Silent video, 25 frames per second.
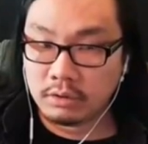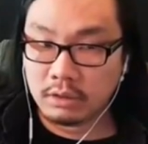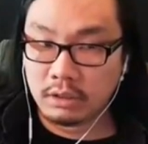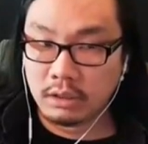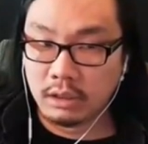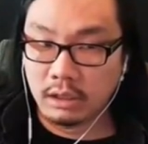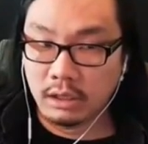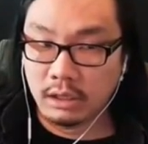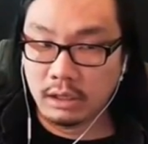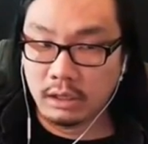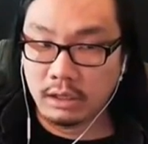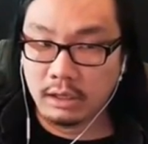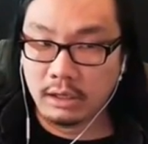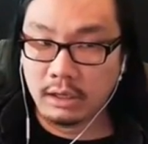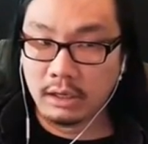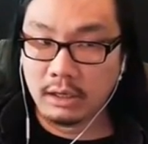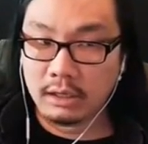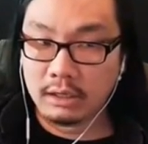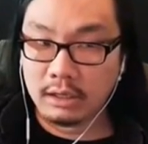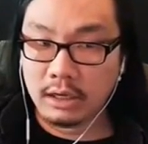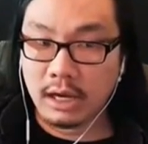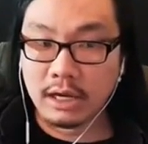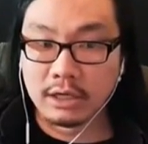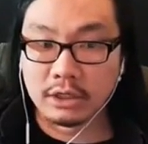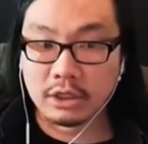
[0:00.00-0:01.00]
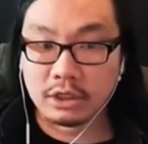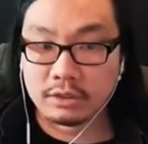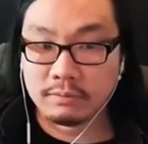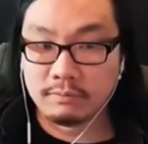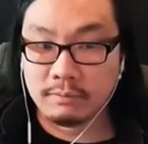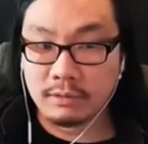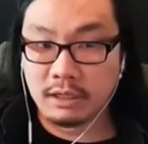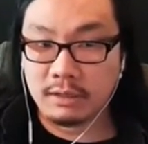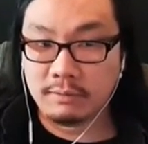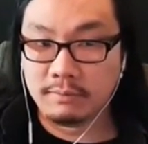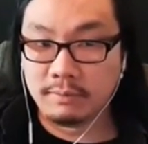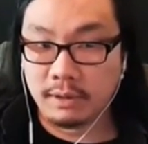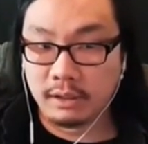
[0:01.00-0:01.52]
uh, and not just
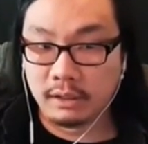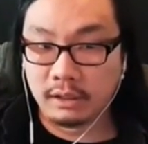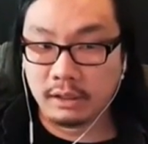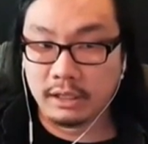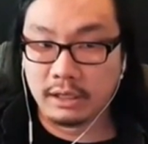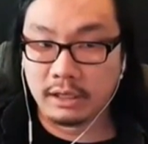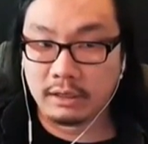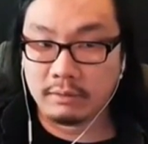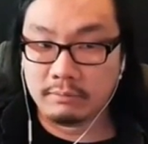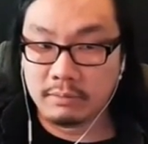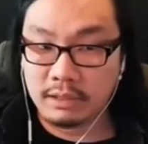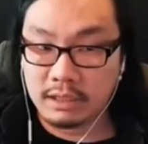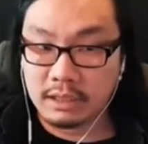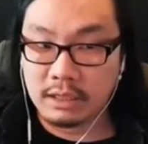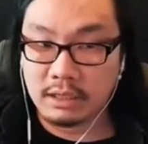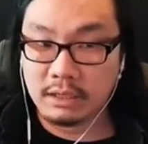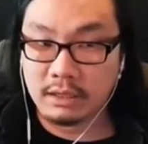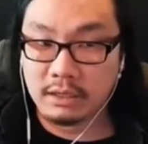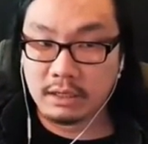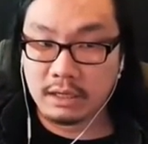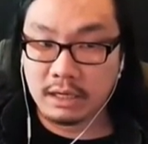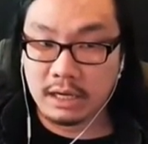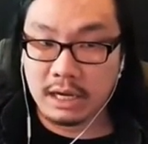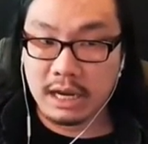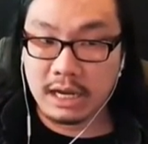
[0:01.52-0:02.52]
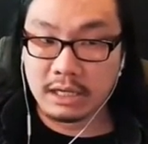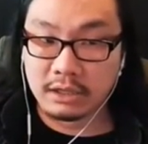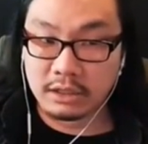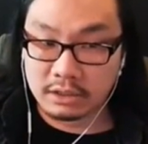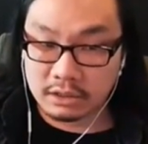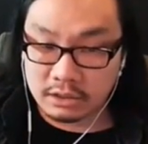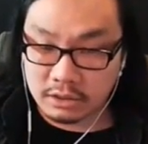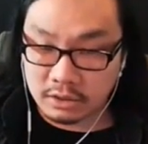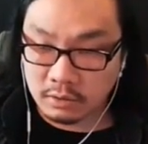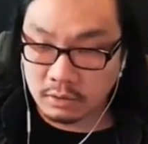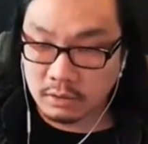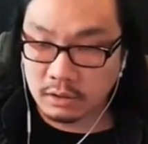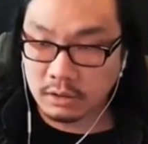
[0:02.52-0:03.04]
me, but like me and the
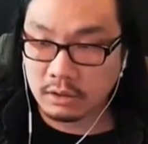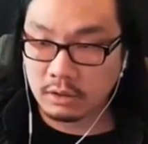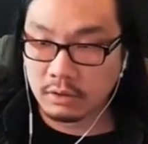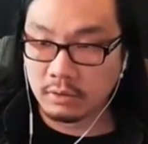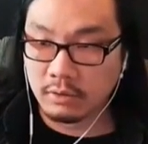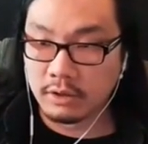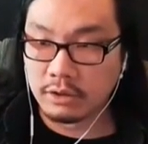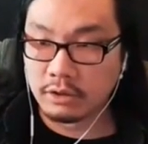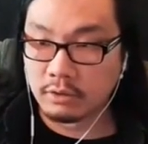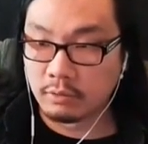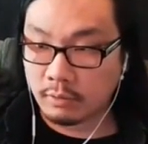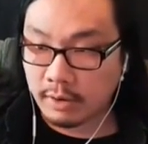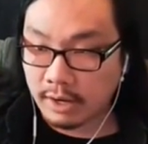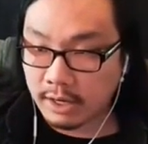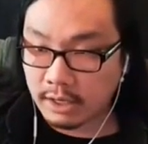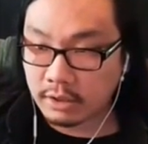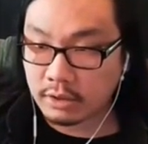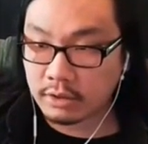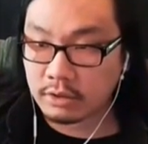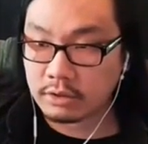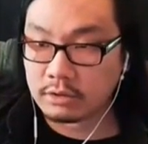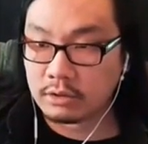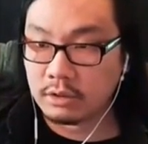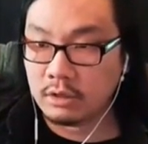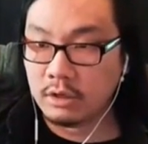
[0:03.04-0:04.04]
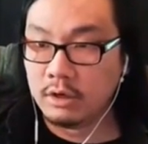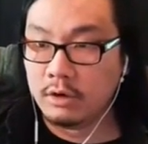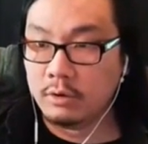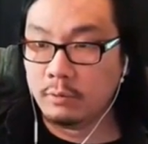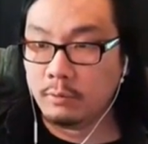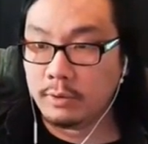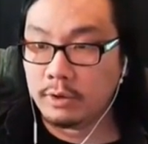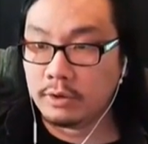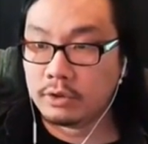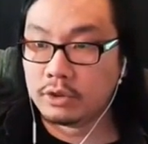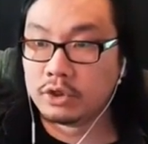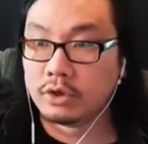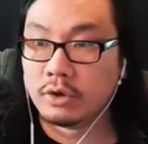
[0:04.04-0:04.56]
studio and the writers,
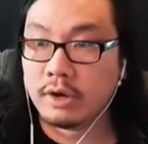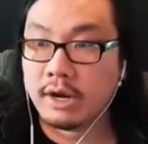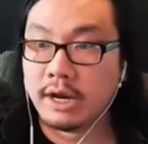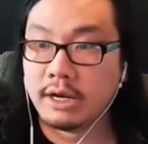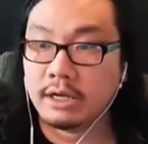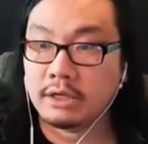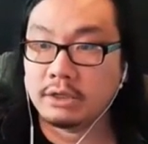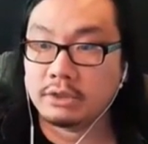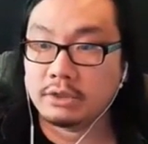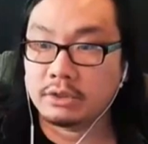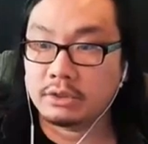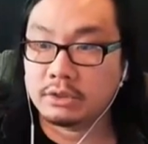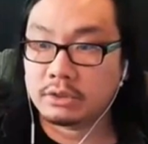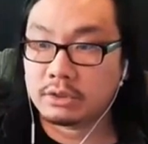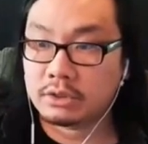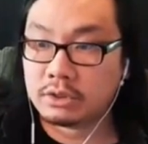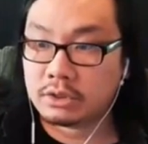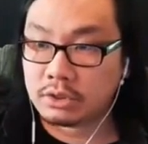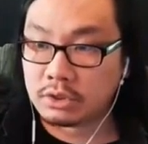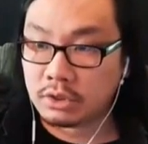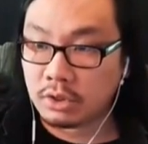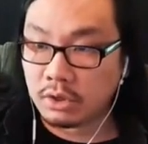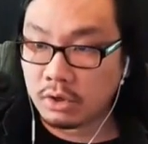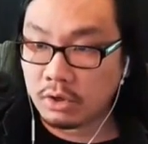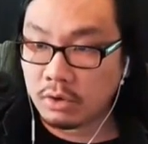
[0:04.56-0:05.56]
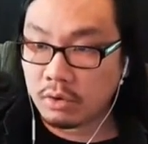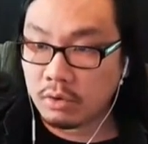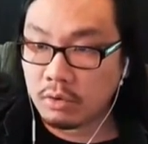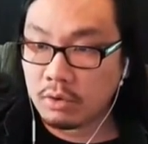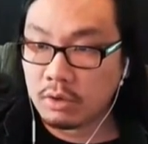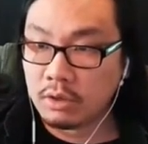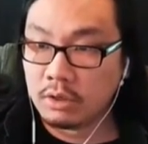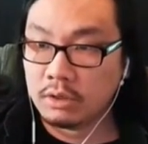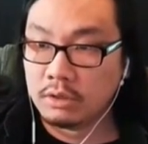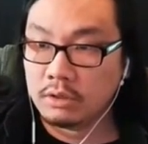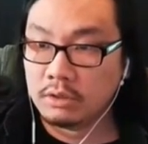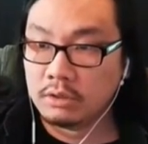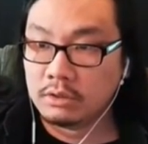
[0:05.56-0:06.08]
we are trying so,
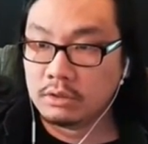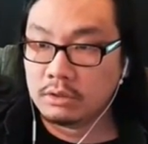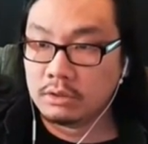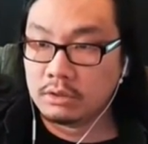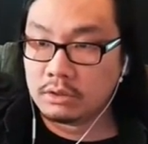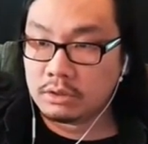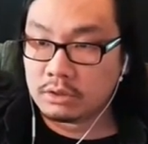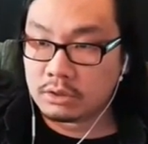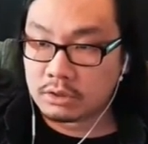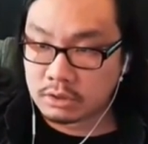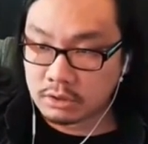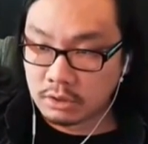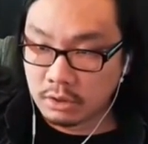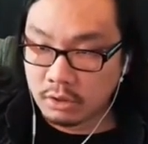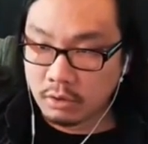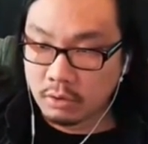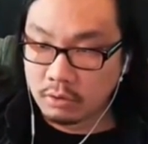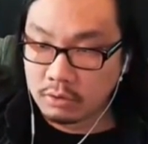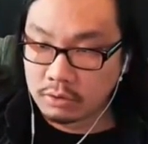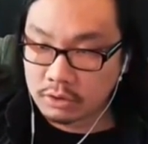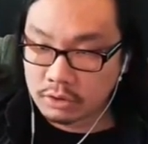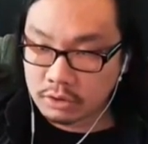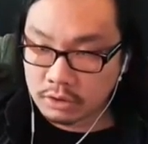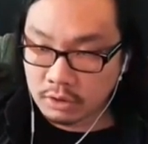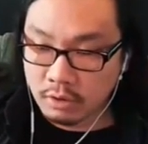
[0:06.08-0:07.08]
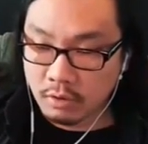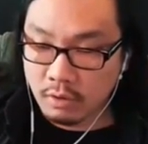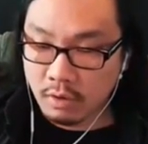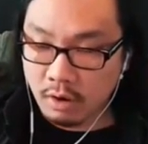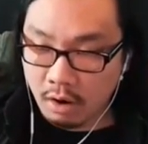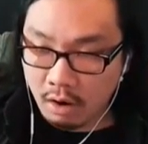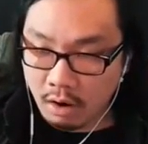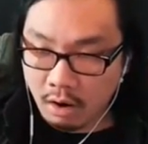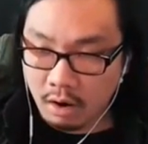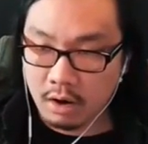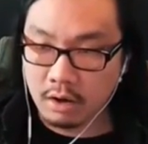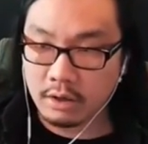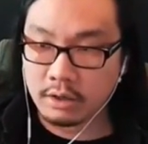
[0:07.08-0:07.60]
so, so
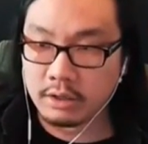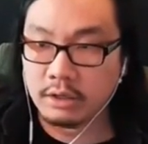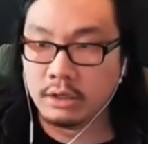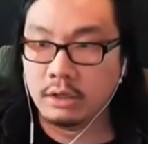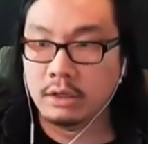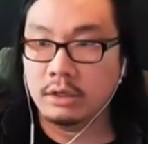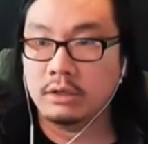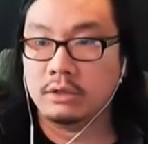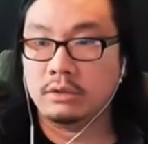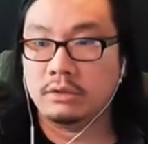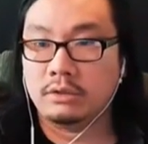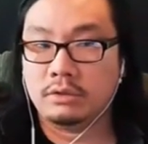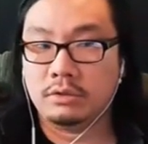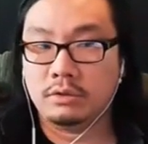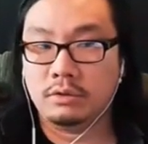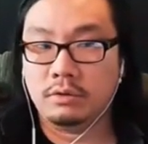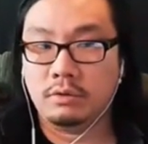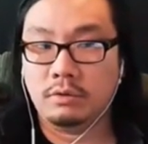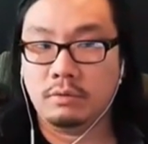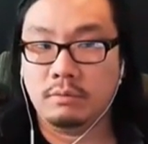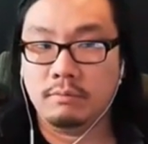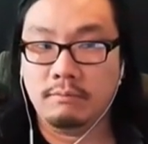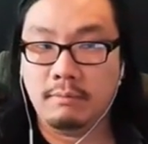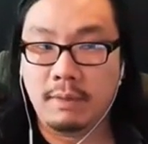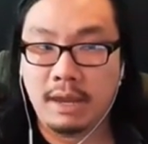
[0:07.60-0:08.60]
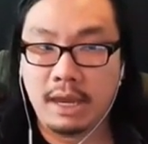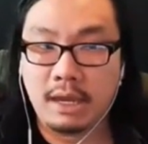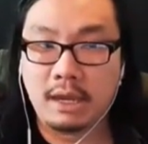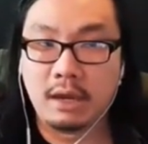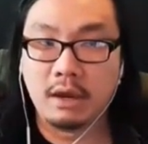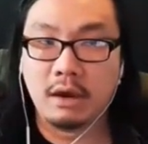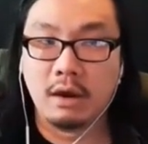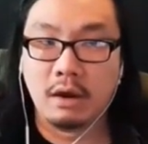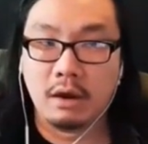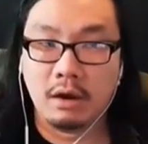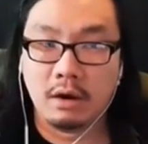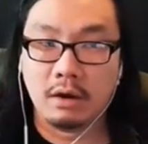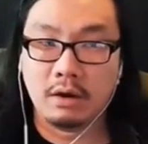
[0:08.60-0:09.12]
hard to make
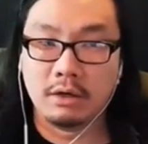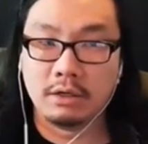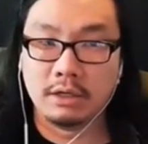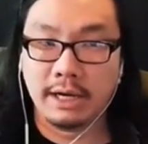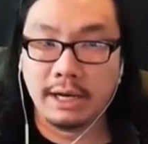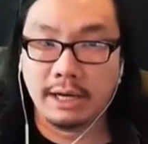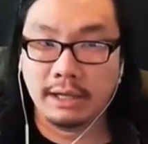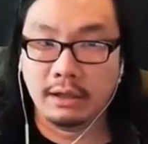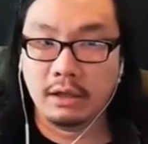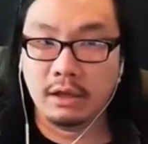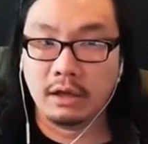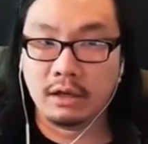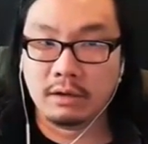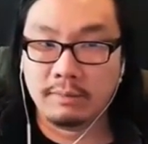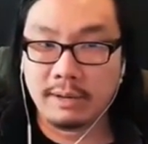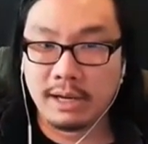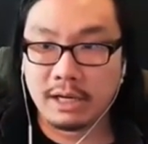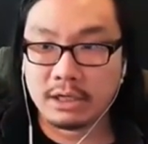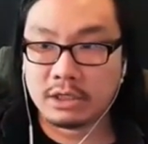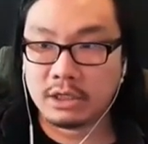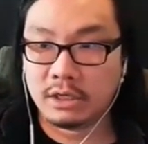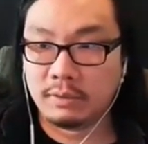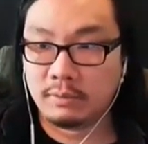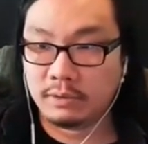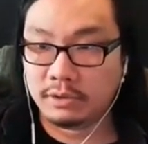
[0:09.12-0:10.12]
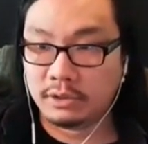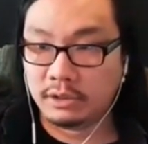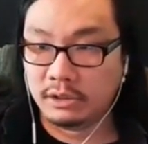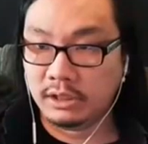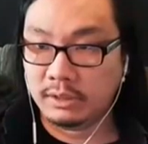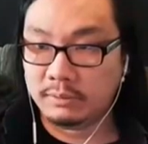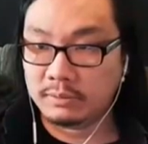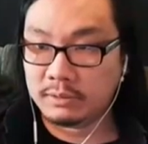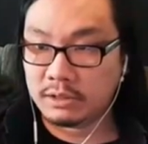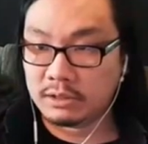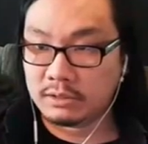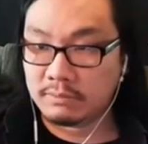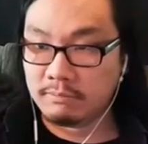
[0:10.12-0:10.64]
our dialogue match up with the
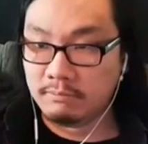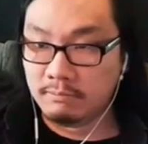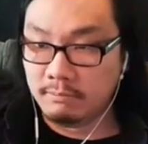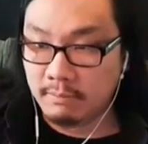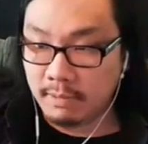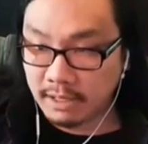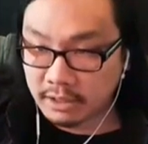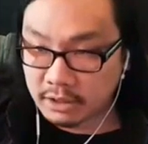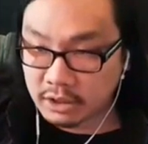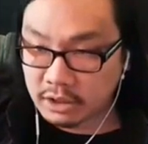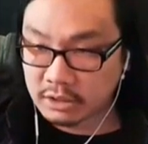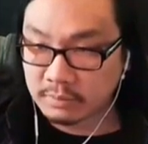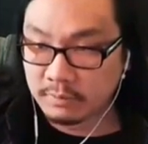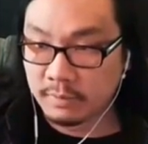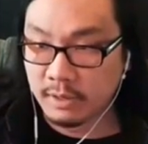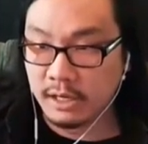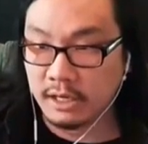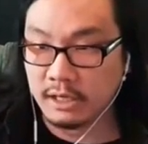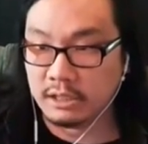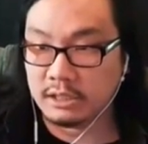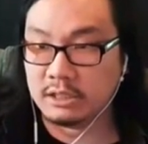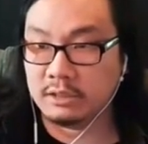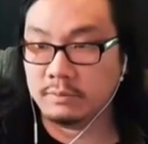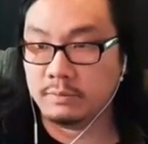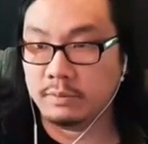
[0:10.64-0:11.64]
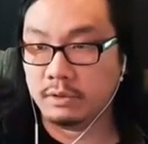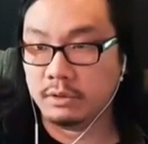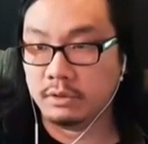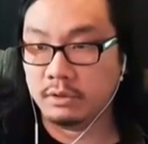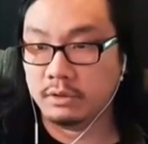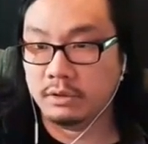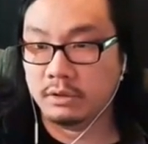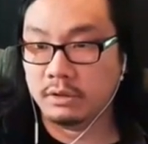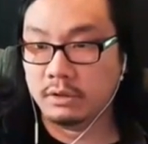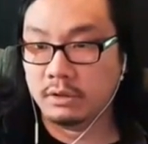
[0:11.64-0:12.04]
lips as much as possible.